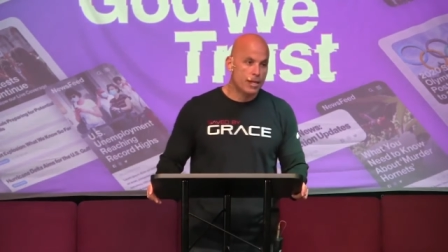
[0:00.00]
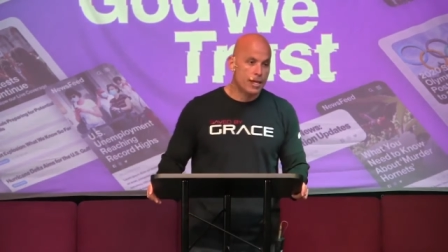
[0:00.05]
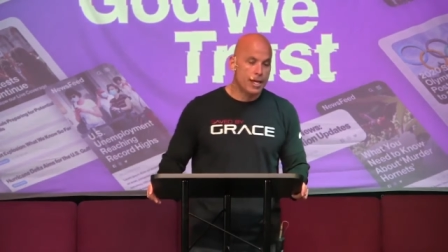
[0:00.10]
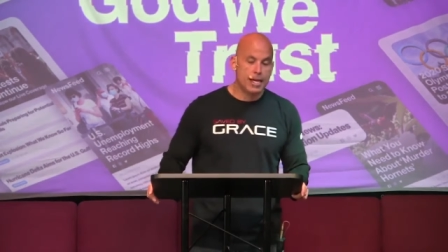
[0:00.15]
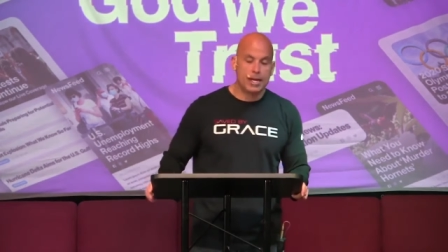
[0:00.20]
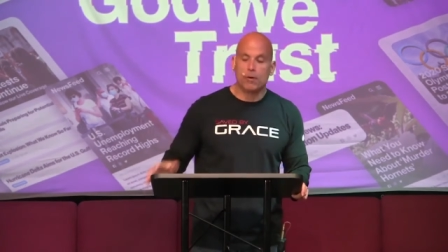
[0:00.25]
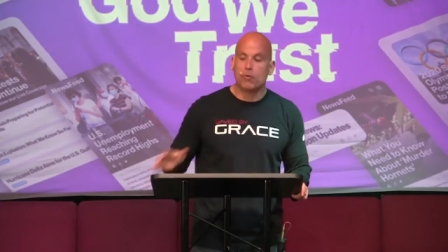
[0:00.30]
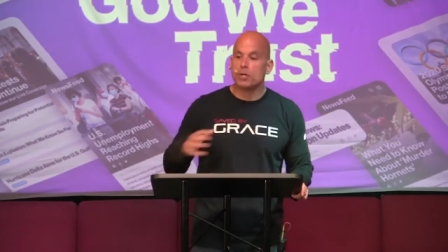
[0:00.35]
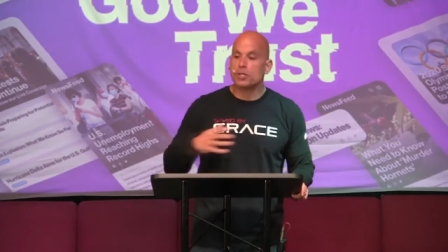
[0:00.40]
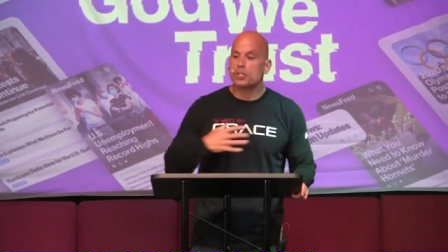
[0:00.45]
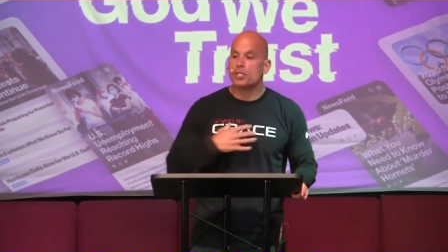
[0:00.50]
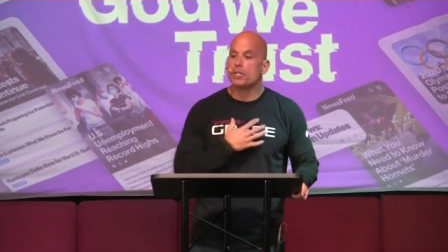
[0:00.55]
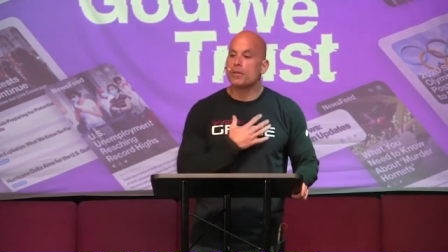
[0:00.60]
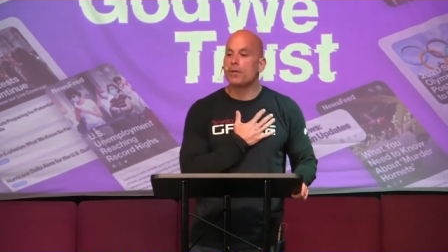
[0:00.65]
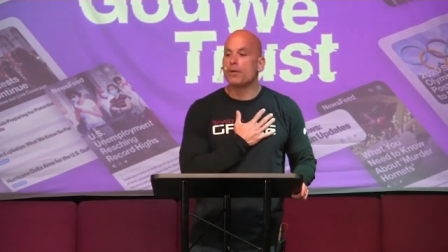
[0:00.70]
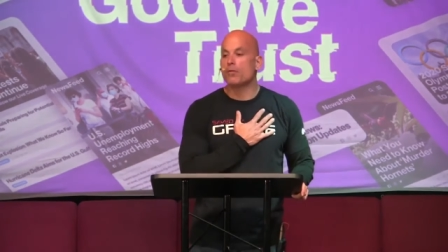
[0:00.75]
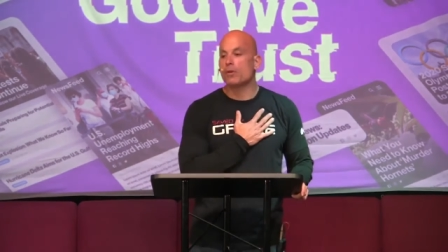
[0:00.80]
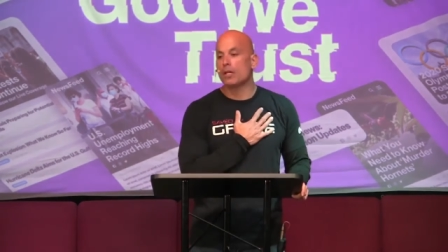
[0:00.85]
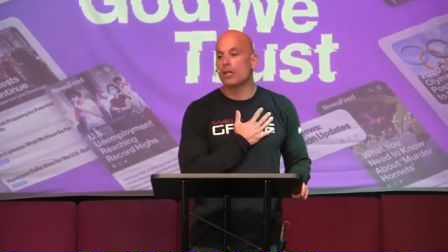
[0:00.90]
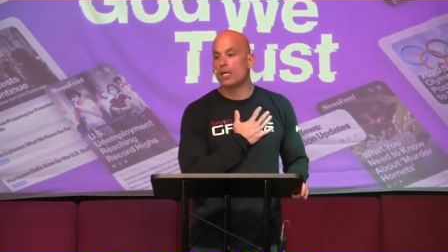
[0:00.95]
And I want you to
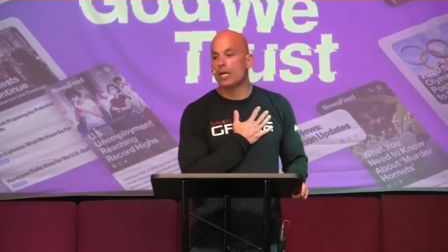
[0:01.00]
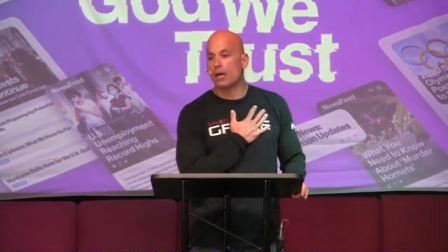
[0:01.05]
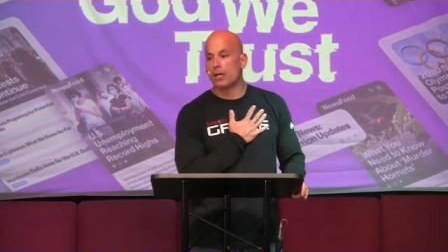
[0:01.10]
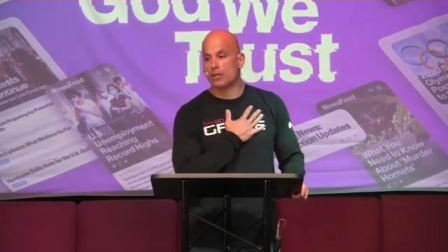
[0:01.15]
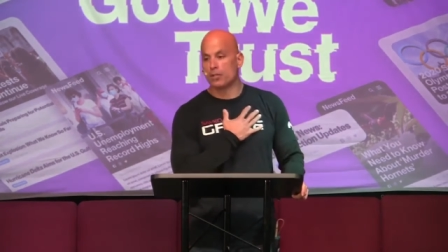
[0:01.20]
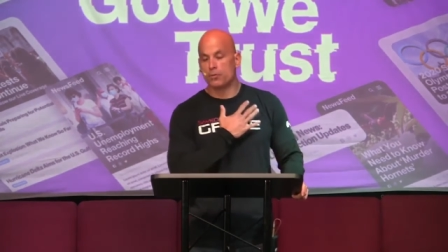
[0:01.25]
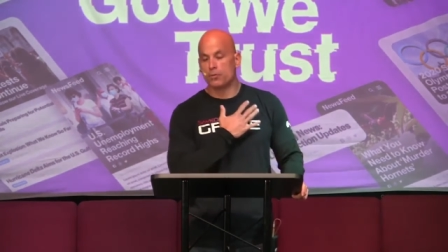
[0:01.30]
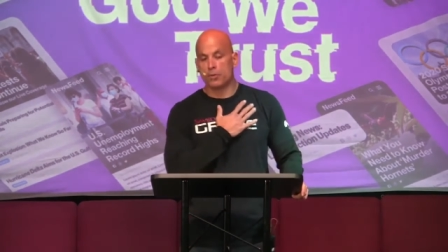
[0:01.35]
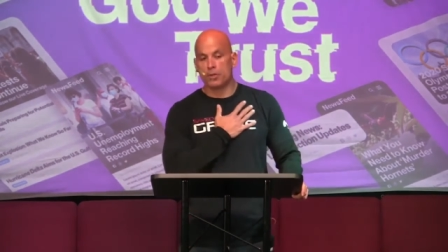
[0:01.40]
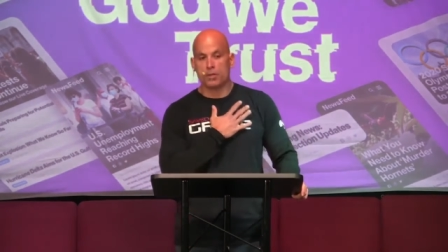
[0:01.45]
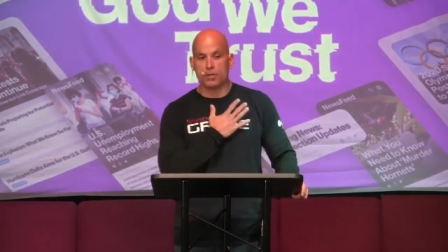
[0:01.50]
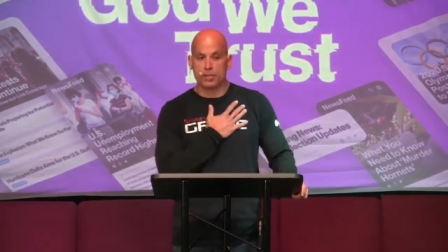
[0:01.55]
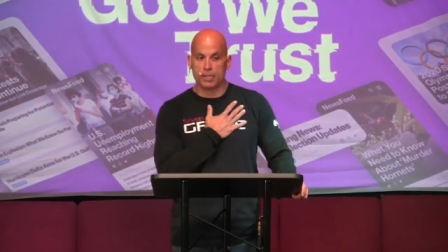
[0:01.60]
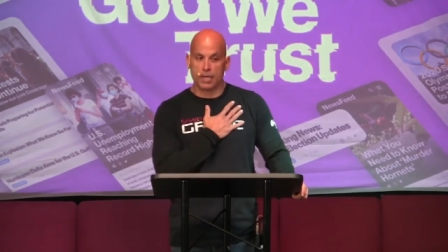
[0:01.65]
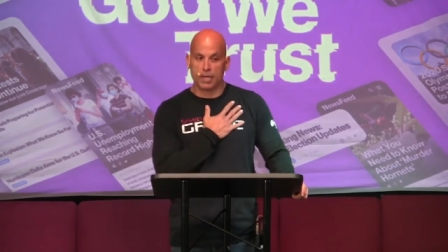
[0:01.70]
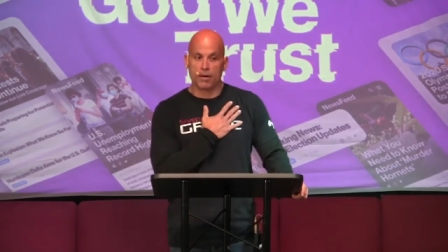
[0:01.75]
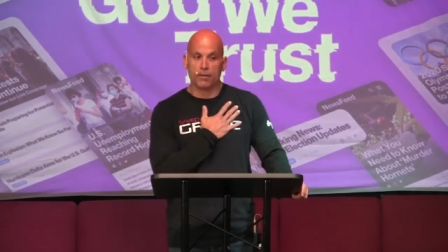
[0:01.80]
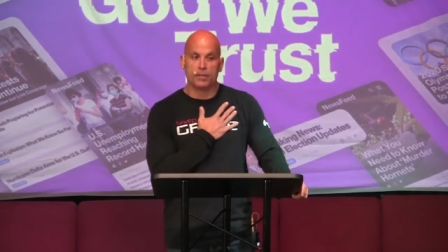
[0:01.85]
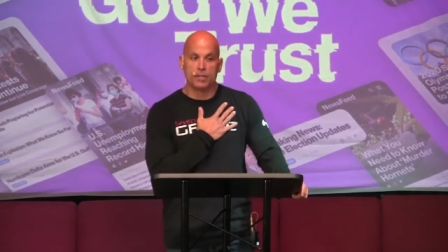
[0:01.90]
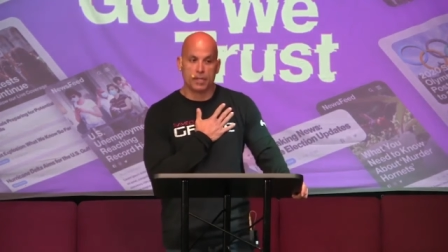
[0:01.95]
be really honest with
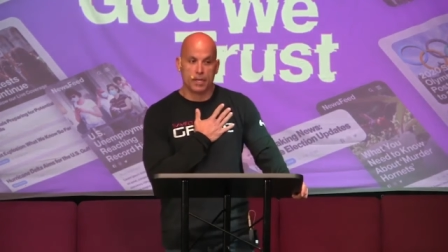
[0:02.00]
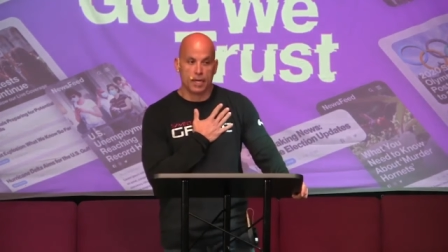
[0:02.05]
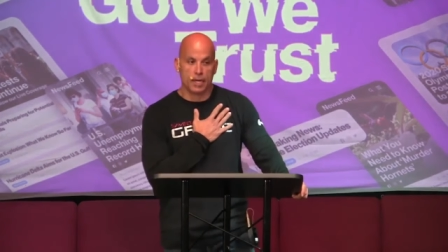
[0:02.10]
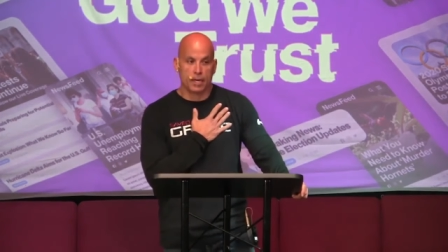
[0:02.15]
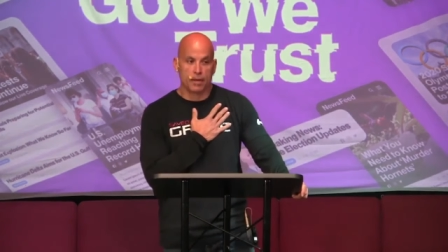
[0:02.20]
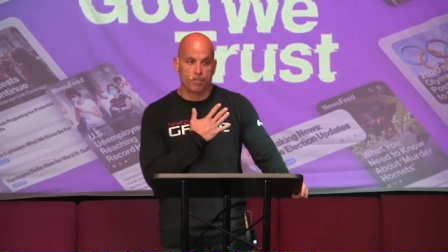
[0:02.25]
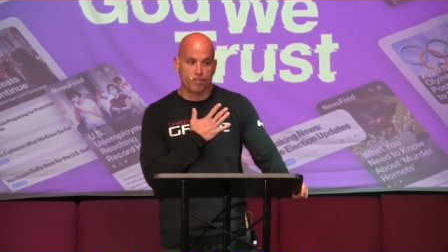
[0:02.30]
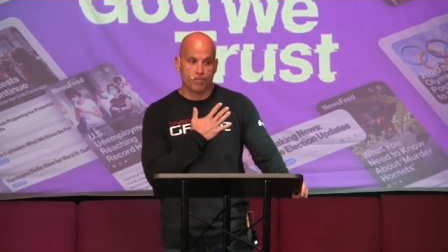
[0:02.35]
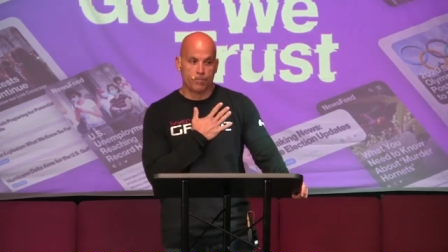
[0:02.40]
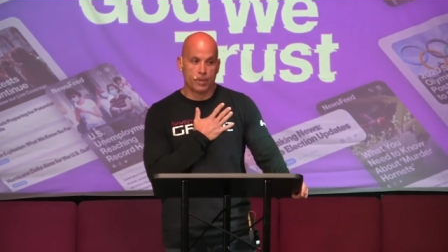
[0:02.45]
yourself today,